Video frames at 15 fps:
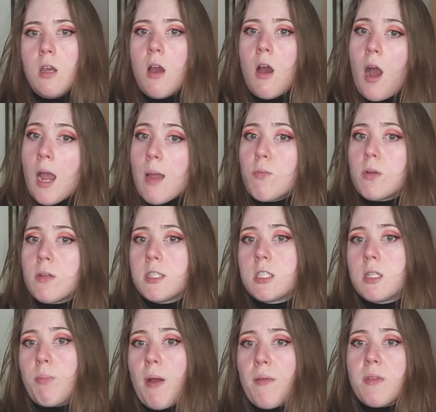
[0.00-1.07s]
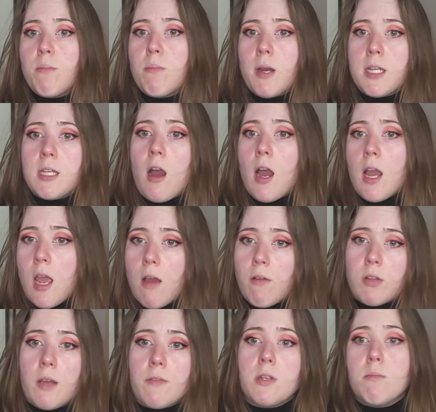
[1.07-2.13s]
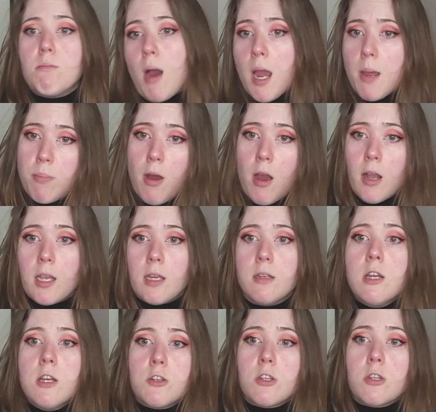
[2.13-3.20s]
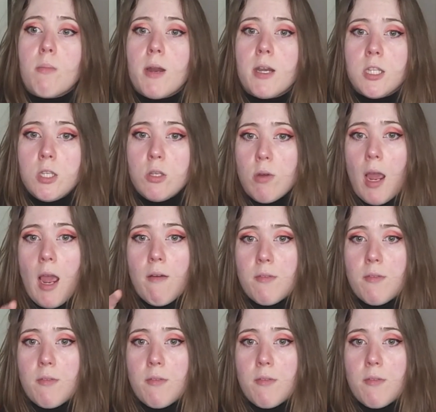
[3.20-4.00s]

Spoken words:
"I'm willing to bet the money I have left in my pocket to the money you have in